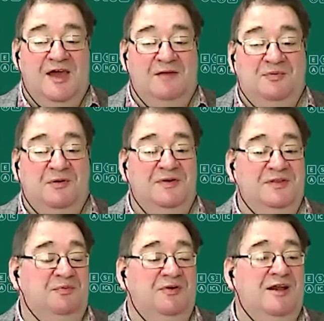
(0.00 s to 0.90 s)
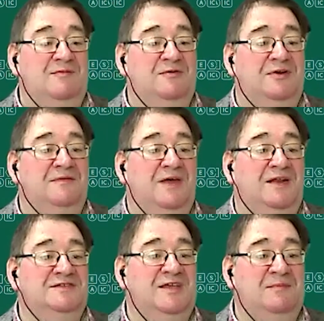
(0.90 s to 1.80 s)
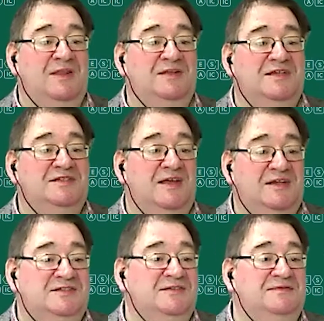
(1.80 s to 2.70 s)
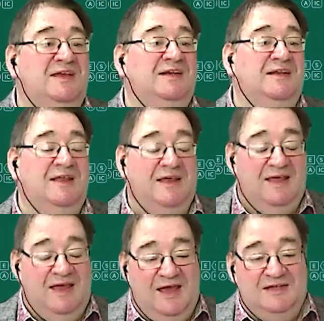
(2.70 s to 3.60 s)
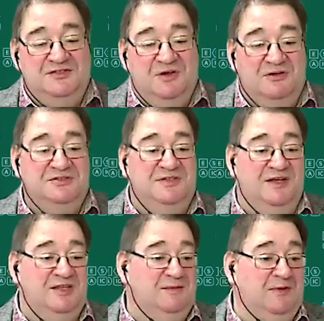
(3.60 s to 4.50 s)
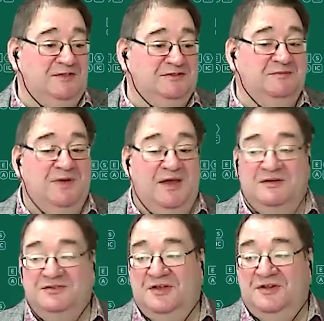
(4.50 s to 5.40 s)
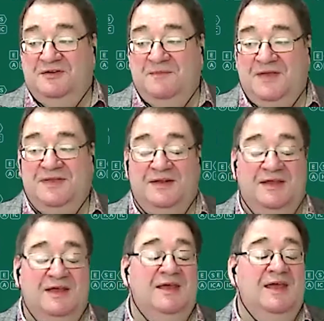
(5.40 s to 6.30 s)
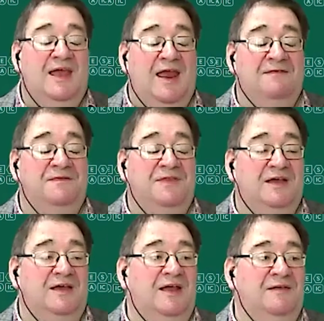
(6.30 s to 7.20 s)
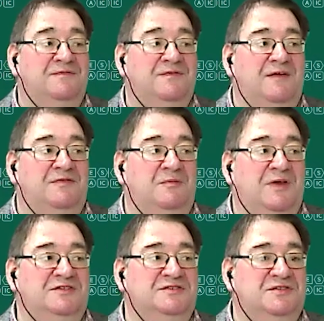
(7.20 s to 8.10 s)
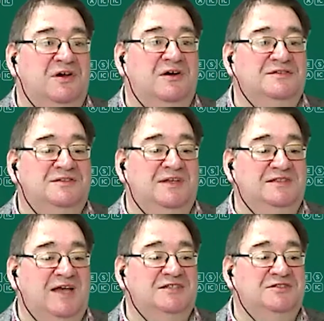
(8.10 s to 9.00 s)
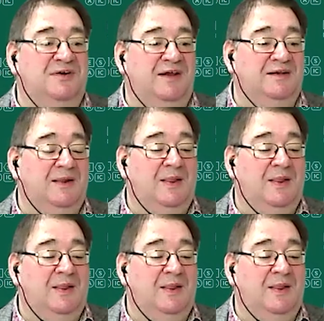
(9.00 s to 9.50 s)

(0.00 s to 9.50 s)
And probably the primary one of that is the ability to intervene and to oxygenate the patient by an alternative method if the patient starts to desaturate.